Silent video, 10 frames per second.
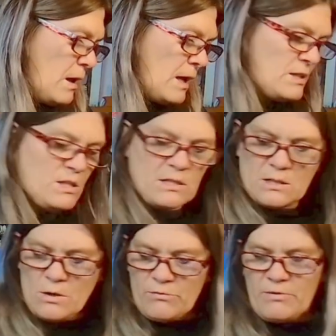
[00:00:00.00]
and
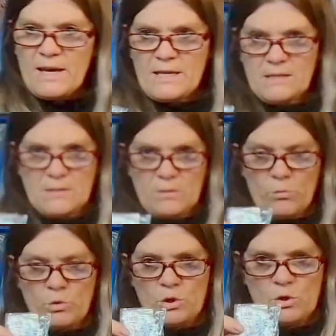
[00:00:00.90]
snowflakes
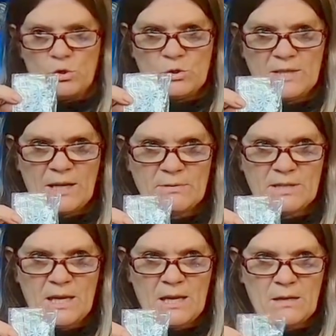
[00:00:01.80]
wooden
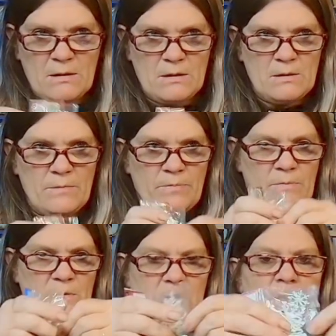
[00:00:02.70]
cutouts here.
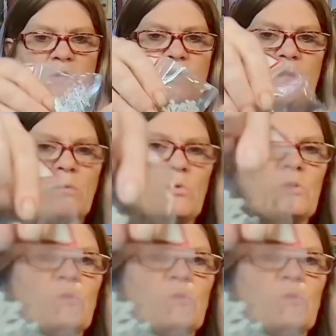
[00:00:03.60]
So I'll show you the wooden